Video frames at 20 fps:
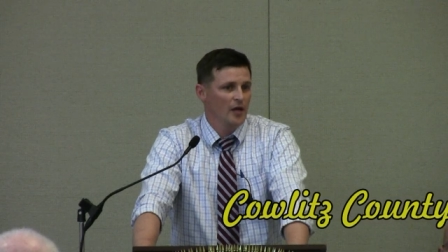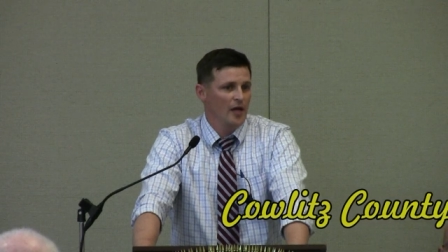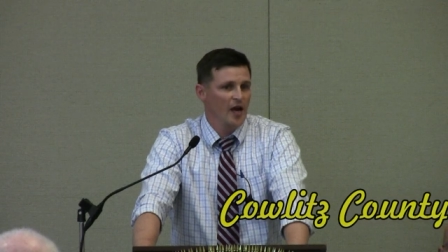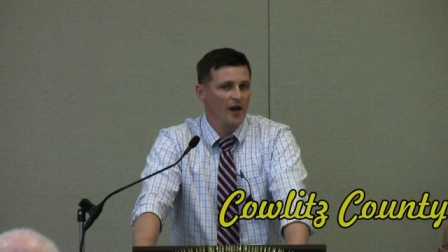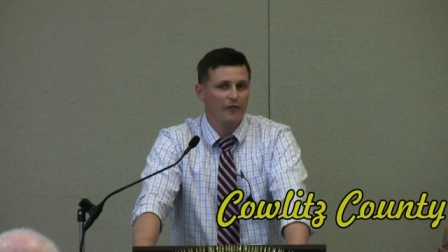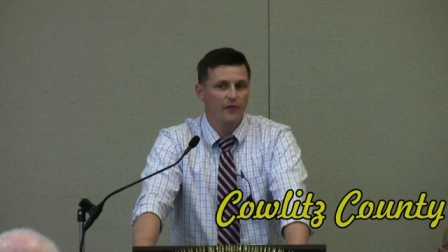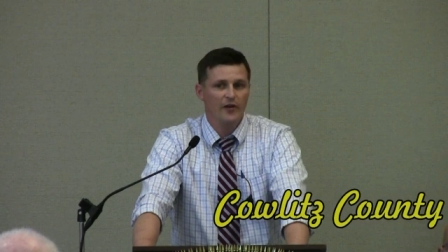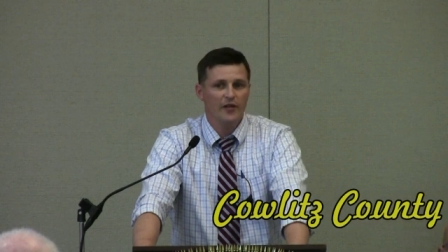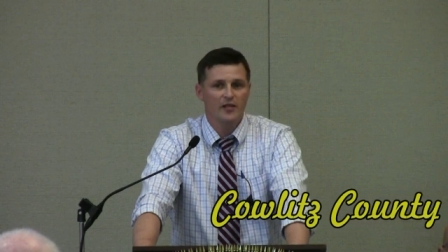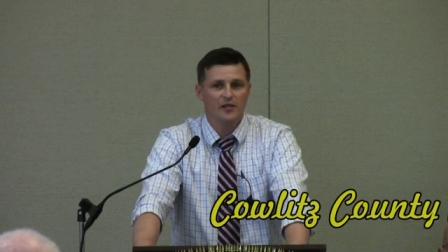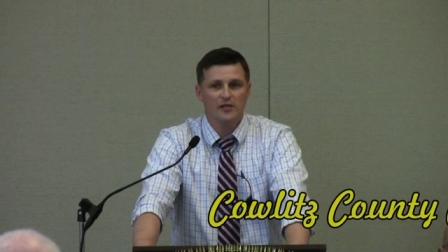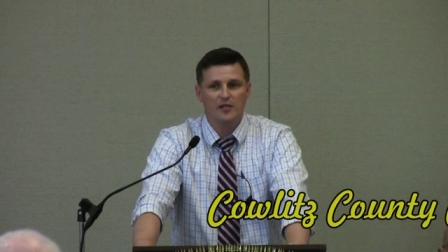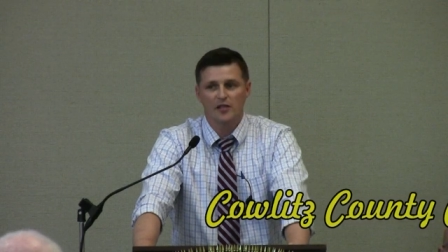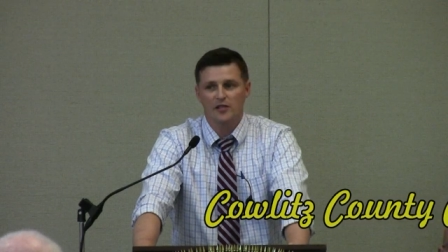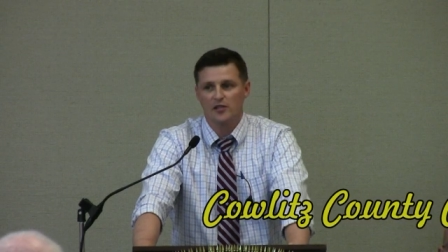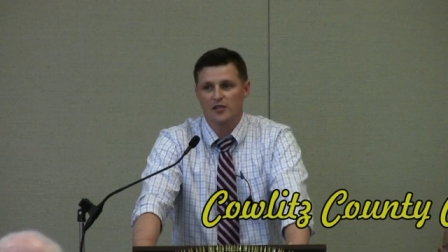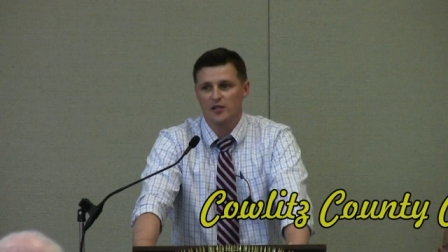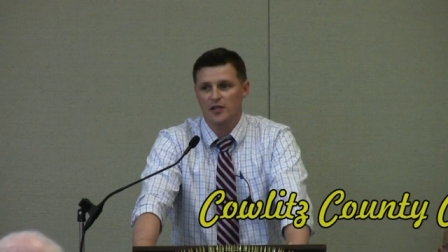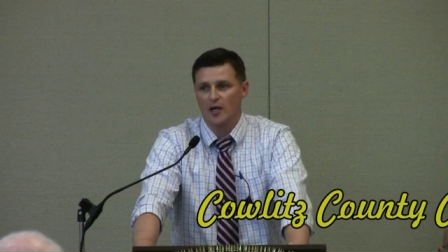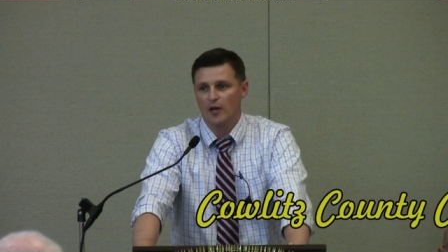Every
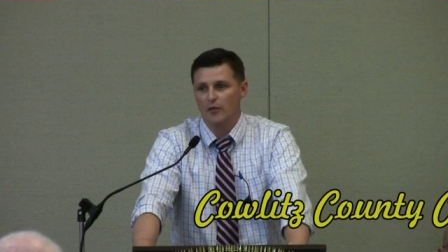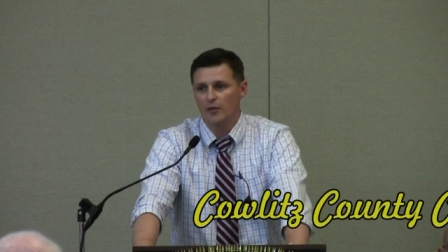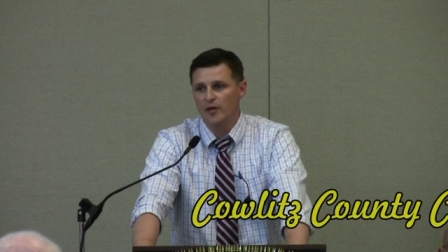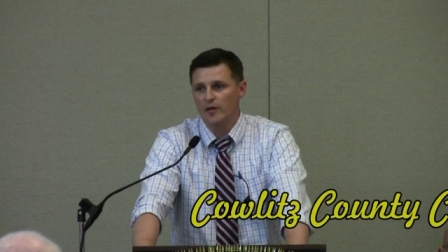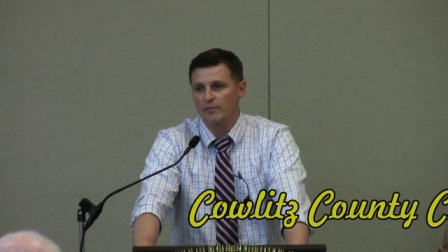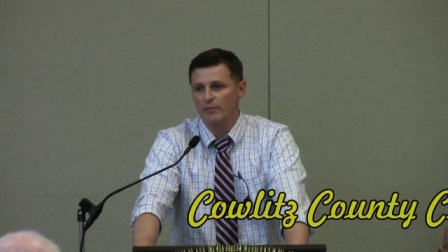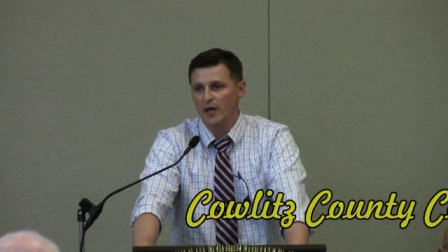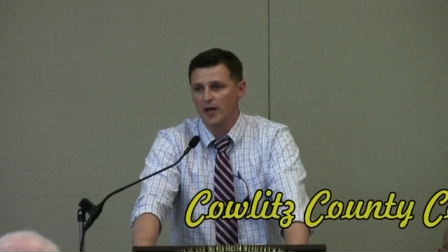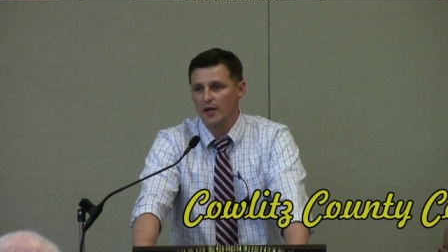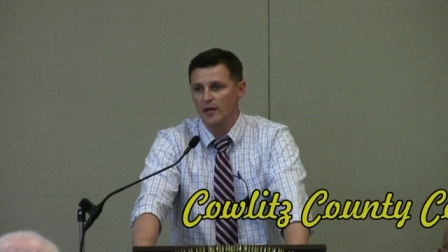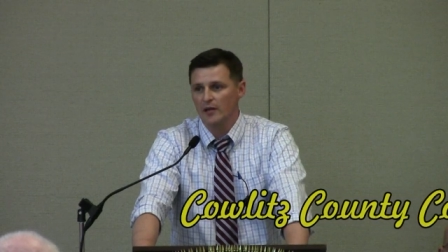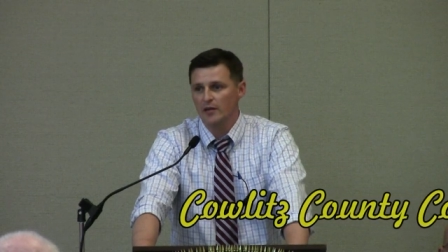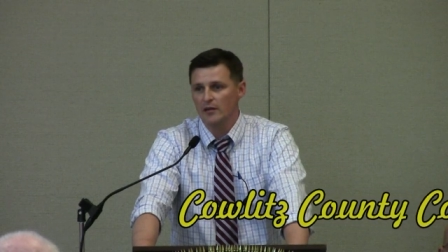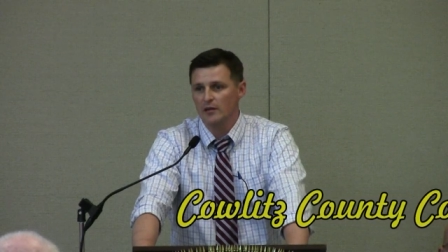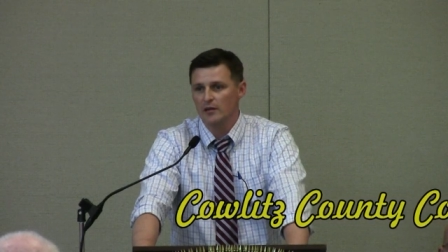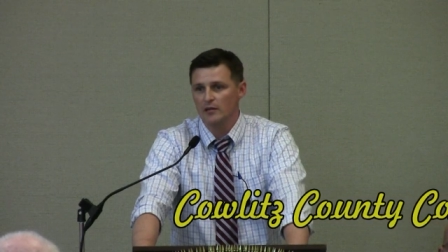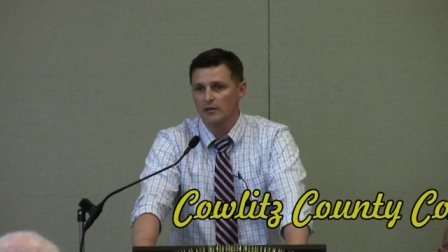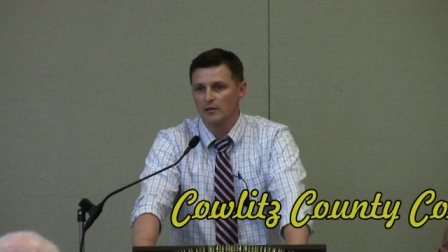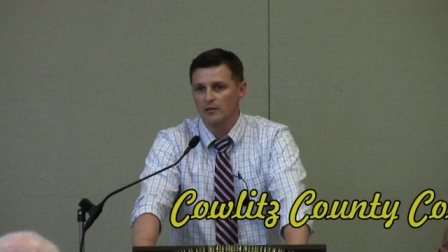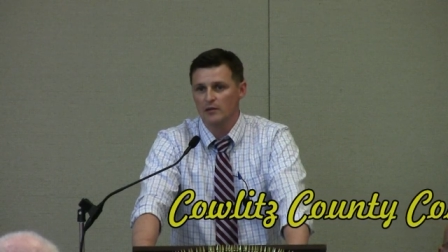decision that we make
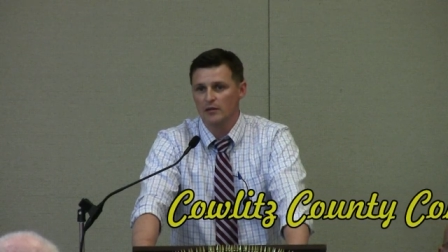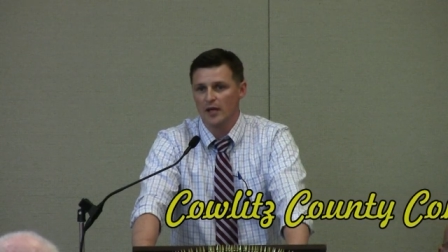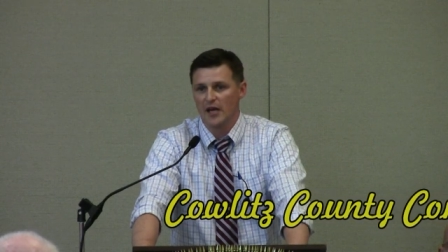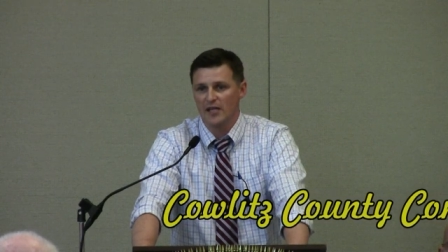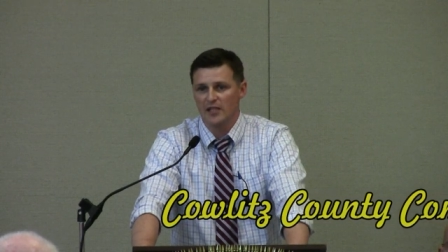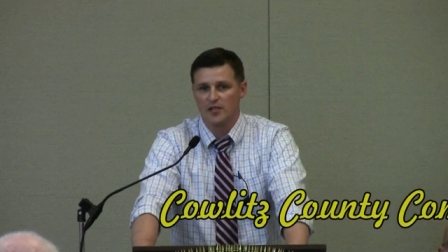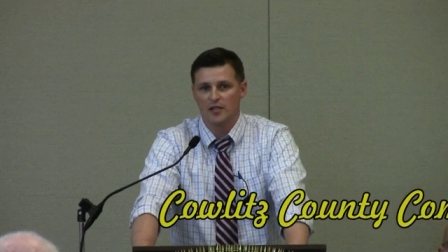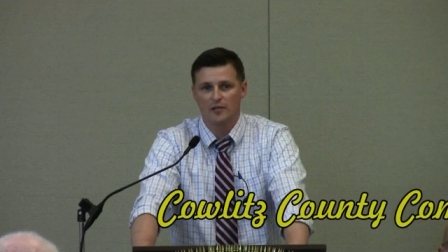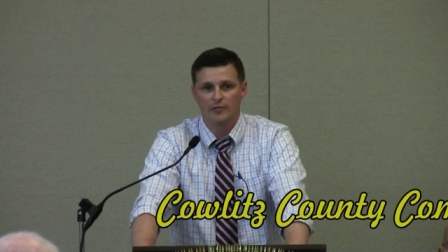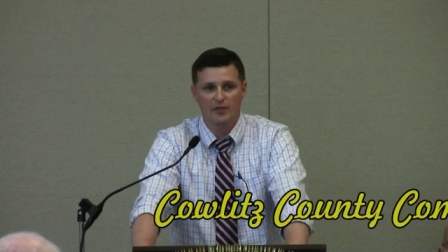as